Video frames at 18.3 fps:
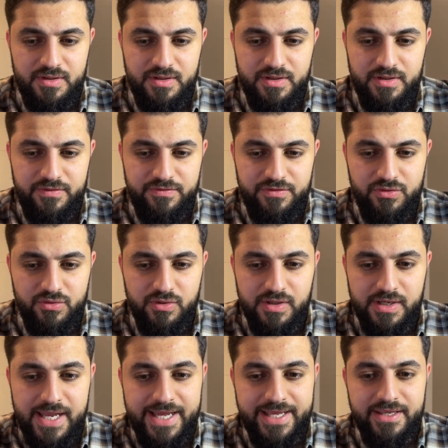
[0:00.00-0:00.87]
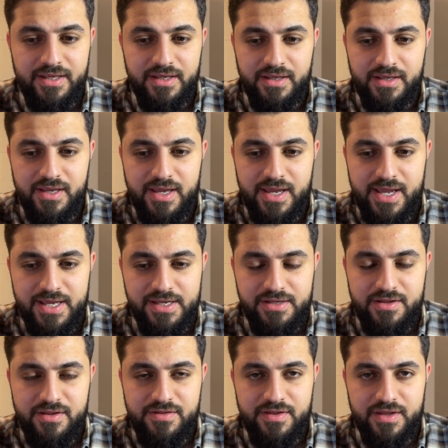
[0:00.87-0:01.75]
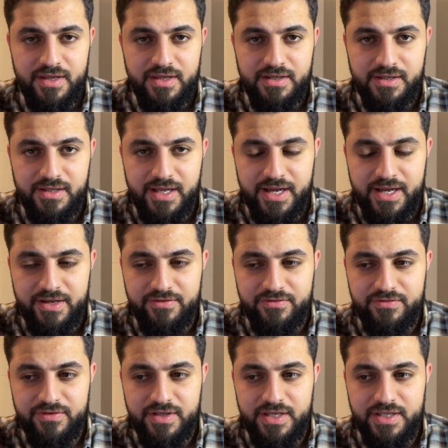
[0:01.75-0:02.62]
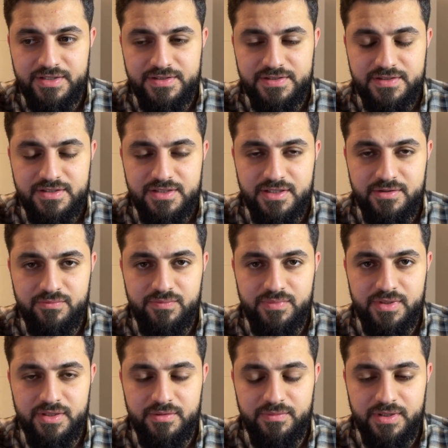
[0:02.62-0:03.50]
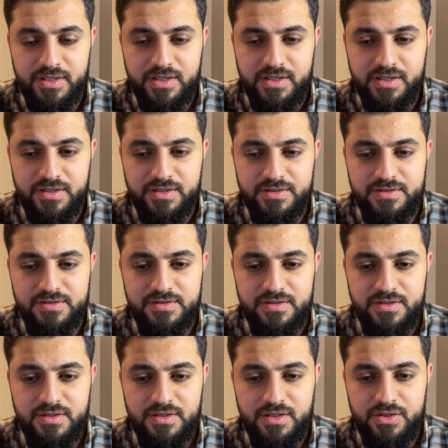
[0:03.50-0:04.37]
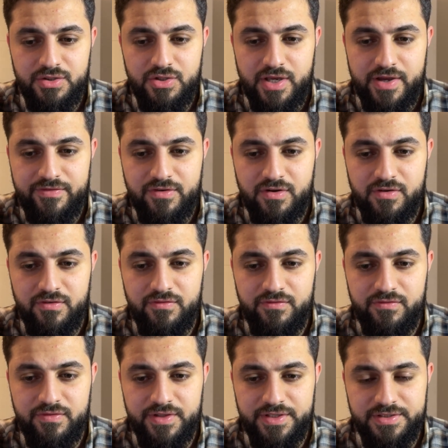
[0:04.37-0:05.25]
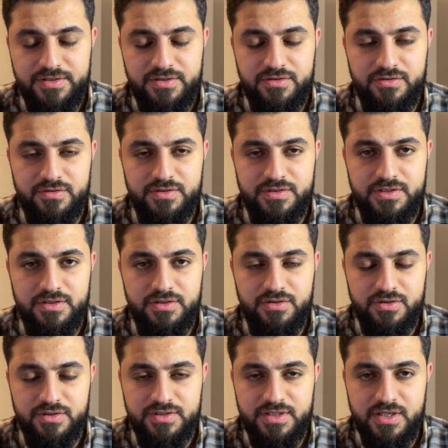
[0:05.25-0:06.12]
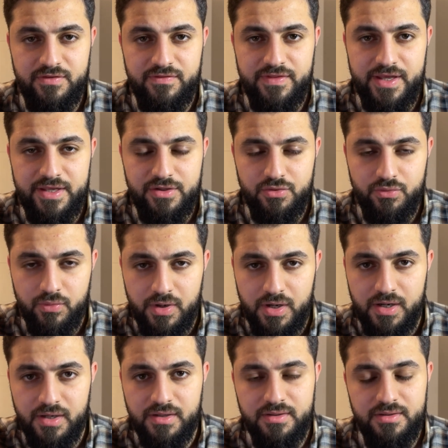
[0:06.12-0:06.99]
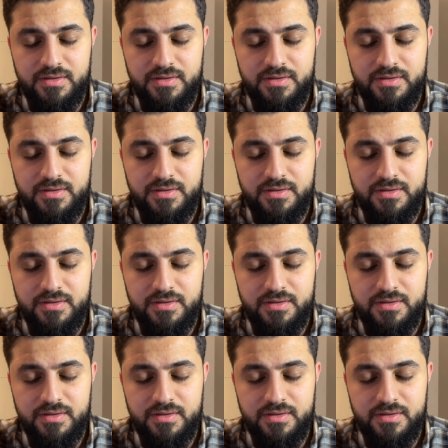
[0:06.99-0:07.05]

if you are lacking anything in life, it's simply because you have convinced yourself that you are.